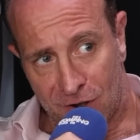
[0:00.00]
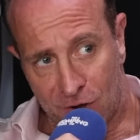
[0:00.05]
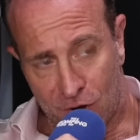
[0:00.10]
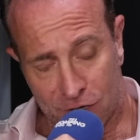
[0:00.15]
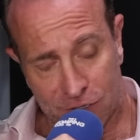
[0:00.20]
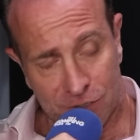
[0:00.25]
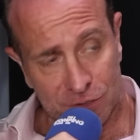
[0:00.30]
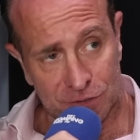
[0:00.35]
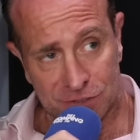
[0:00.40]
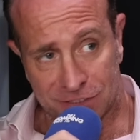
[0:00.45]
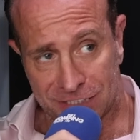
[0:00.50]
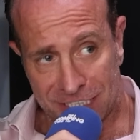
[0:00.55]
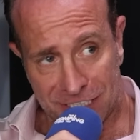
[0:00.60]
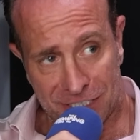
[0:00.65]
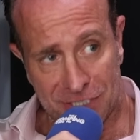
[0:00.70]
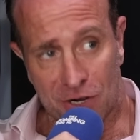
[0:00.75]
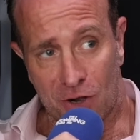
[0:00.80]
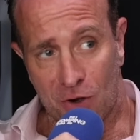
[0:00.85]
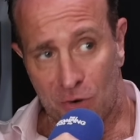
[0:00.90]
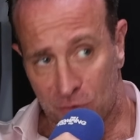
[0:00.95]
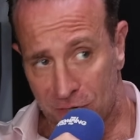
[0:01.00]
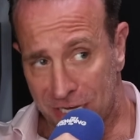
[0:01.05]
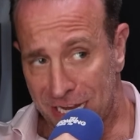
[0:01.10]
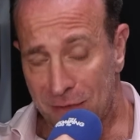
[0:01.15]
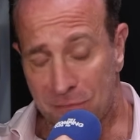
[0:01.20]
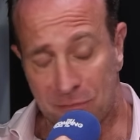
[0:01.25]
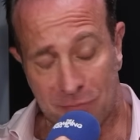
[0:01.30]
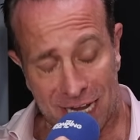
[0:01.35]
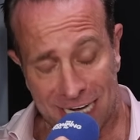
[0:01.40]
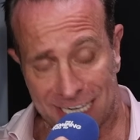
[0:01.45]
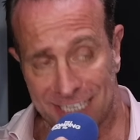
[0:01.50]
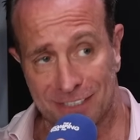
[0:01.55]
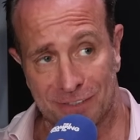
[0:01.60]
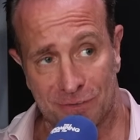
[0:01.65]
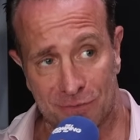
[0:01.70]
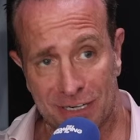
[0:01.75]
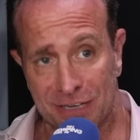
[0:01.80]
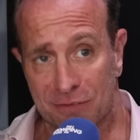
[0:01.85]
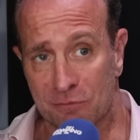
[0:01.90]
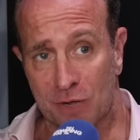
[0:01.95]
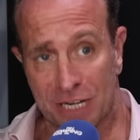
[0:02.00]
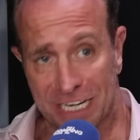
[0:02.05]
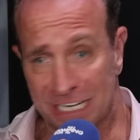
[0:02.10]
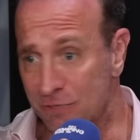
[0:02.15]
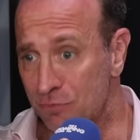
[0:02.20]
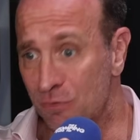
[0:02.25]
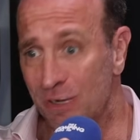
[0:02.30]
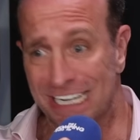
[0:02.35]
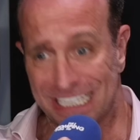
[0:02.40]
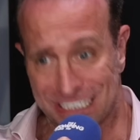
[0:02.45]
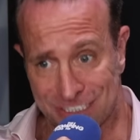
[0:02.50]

I could see Cole getting back in the ring when he's 90 years